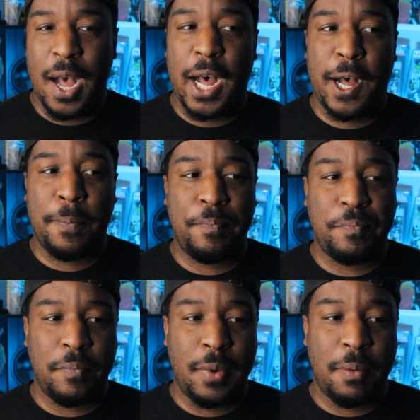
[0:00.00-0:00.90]
Um,
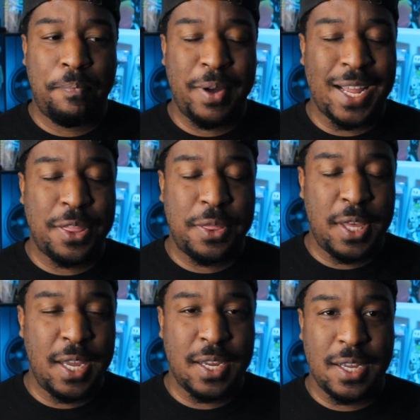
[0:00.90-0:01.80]
but I
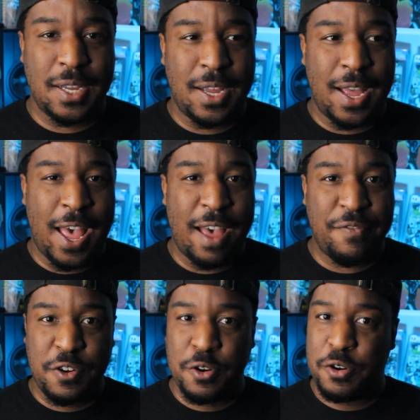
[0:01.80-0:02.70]
think
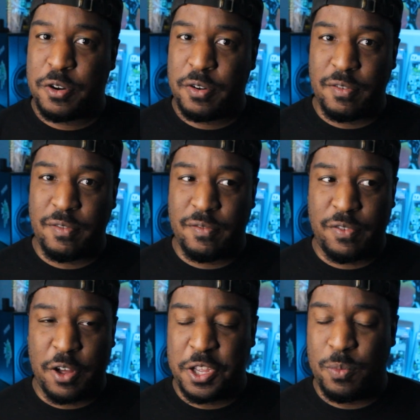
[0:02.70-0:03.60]
after
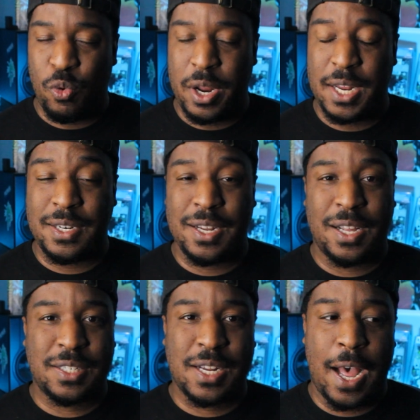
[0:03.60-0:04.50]
volume one, it
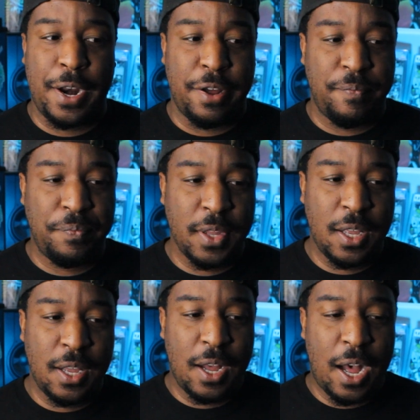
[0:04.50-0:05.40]
does kind of,
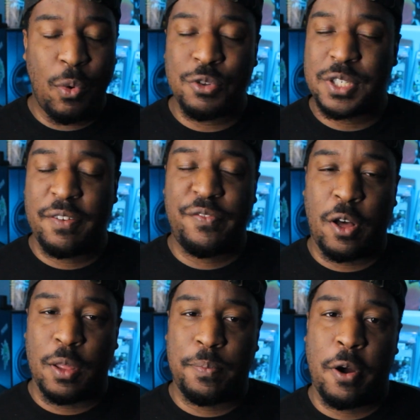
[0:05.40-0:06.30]
I won't say
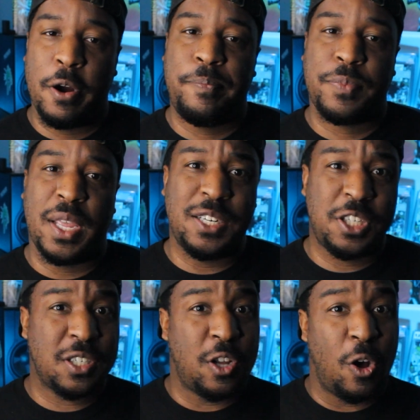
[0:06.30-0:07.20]
fall apart. It
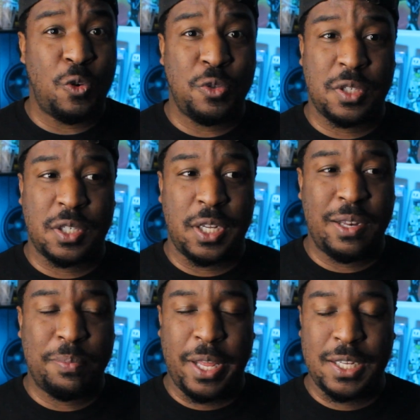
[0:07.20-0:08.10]
just goes
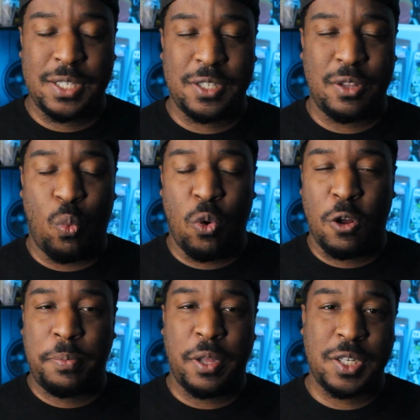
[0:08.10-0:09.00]
in places. The
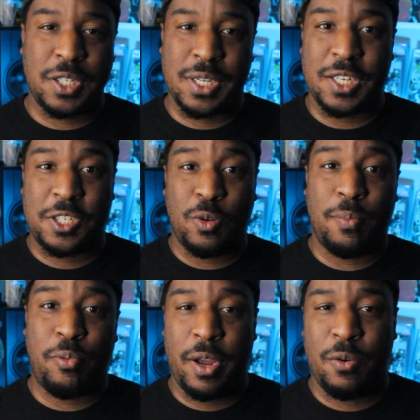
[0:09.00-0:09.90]
world building just gets to
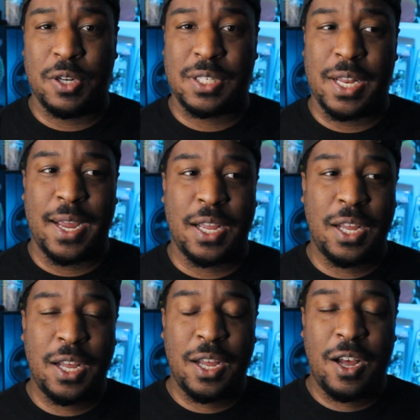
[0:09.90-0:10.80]
a point where it's like,
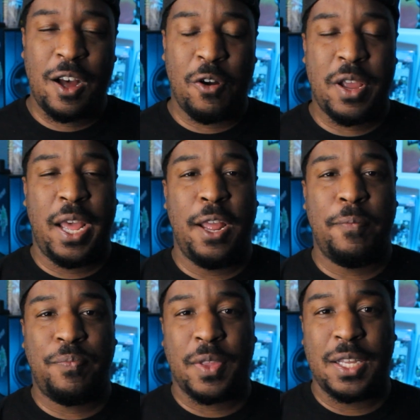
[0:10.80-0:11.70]

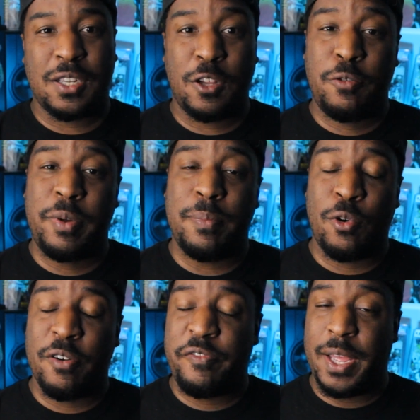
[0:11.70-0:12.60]
okay, it's a little bit
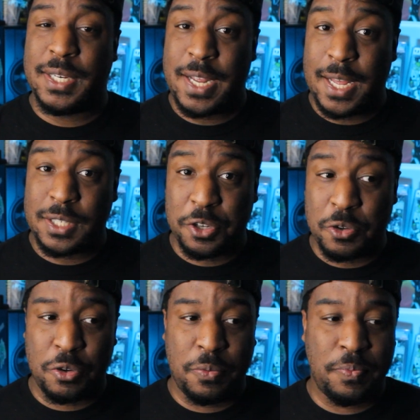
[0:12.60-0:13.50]
more
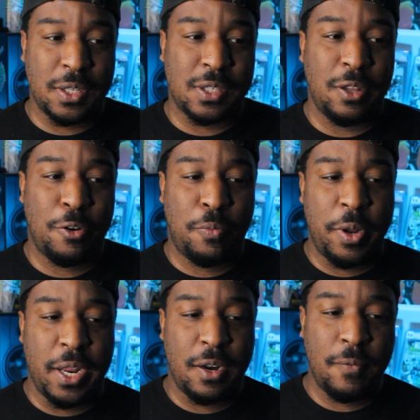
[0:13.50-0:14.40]
fantastical. It's a little
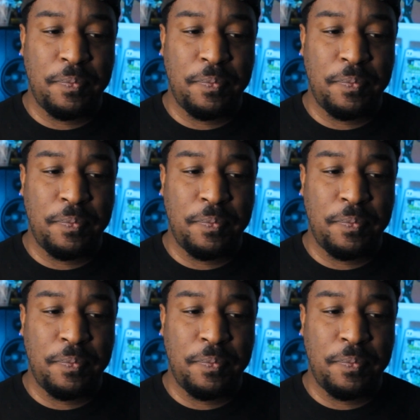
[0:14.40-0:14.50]
bit